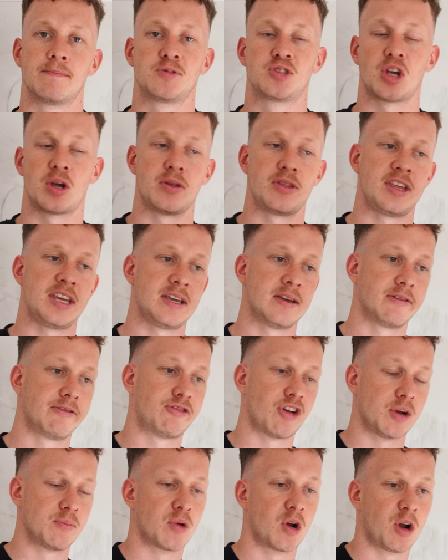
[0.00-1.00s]
So the
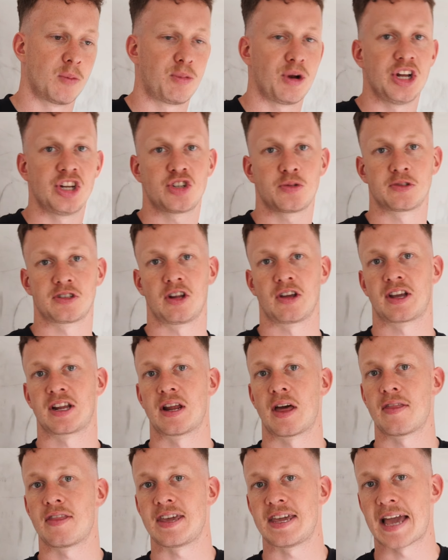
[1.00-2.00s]
foam roller bridge was looking
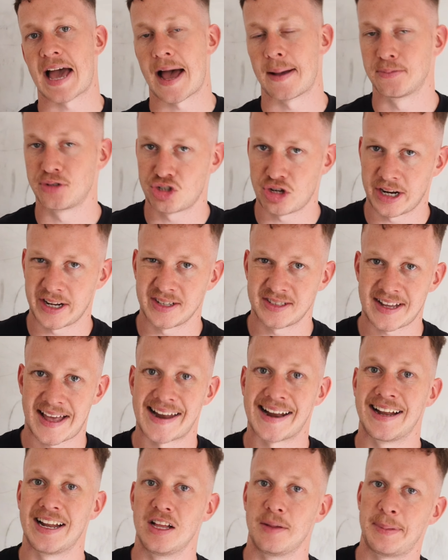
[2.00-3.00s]
at the hamstrings
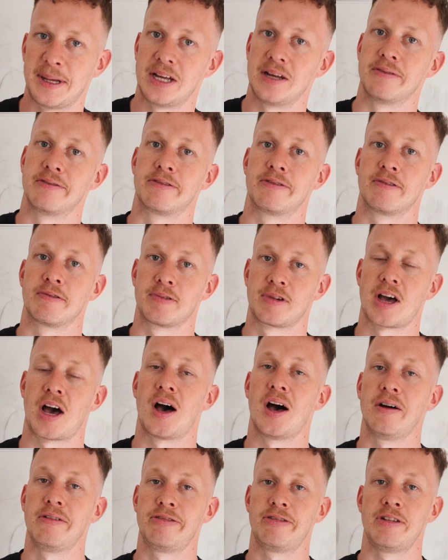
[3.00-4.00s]
and a little bit of
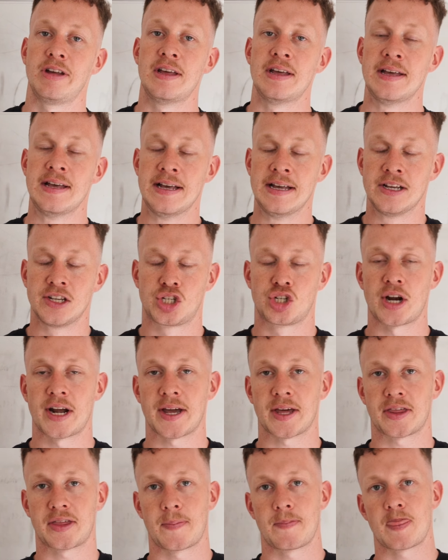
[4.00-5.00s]
calf
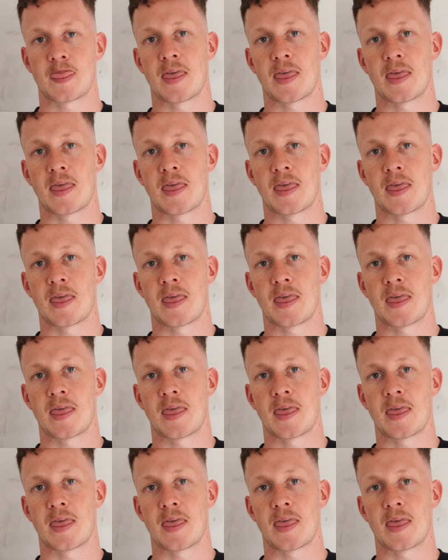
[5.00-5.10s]
strength.